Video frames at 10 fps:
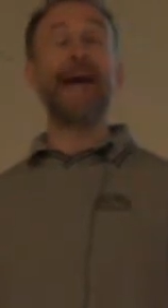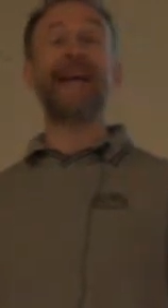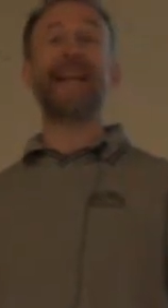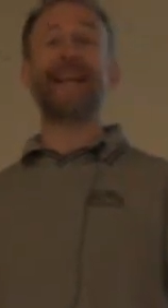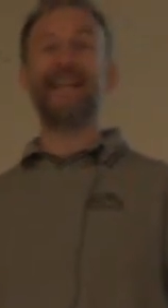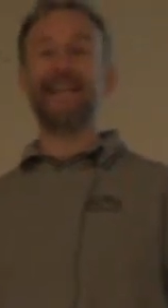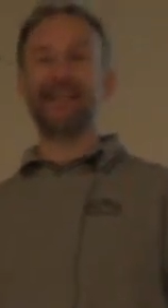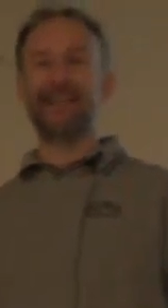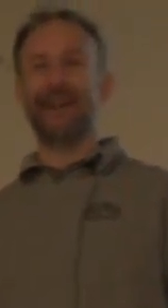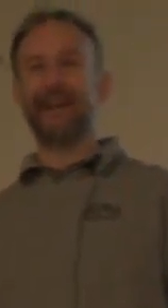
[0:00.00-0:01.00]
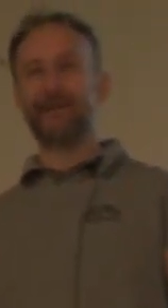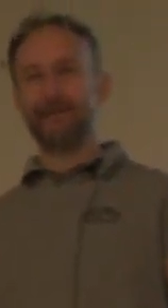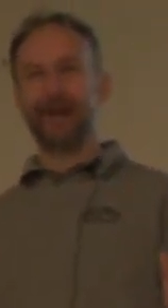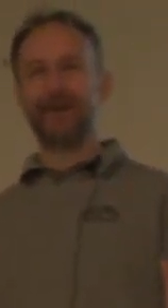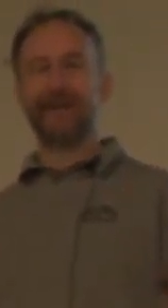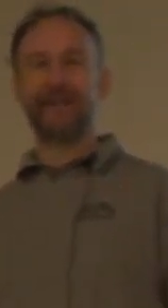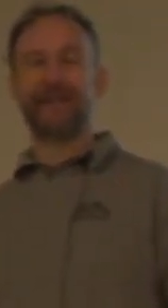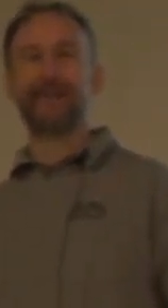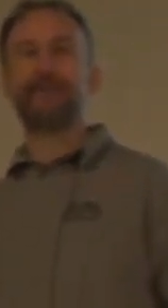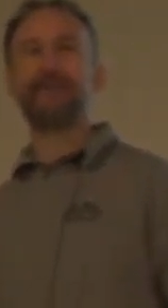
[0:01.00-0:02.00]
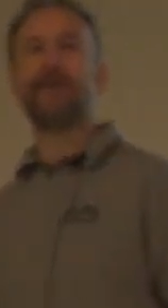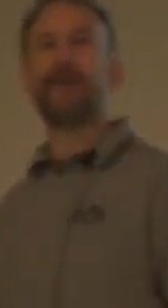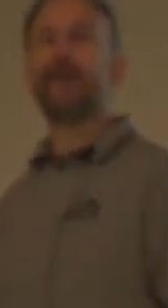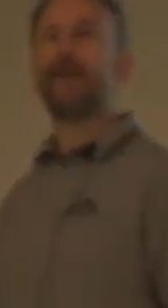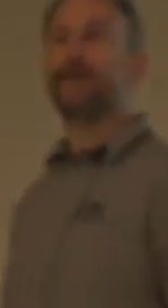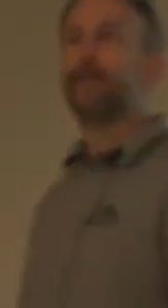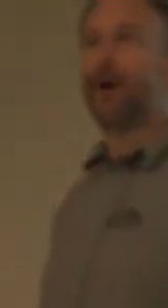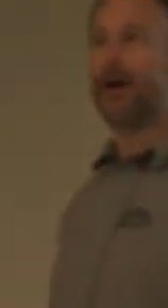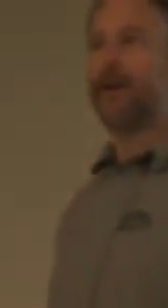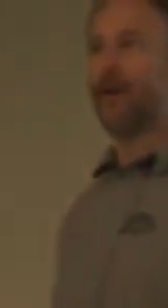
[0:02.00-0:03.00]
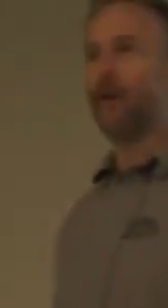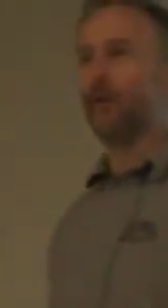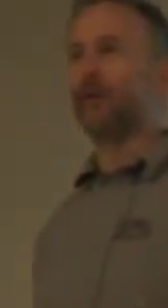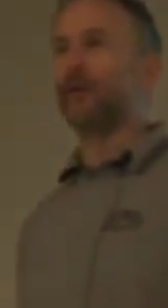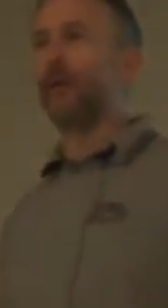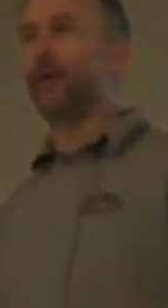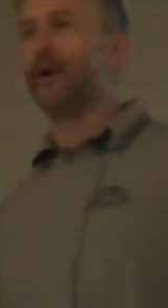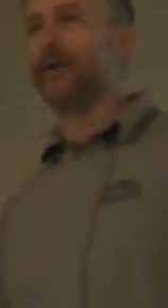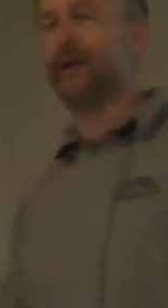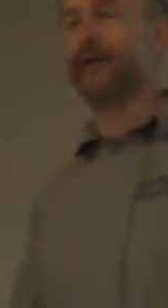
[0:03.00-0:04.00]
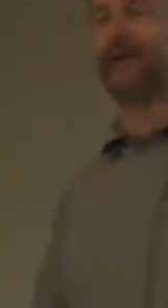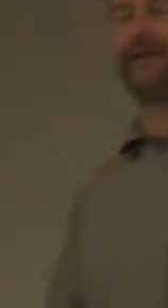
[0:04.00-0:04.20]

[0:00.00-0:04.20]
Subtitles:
banging any of the slaves, but I know that that's part of the whole war, too.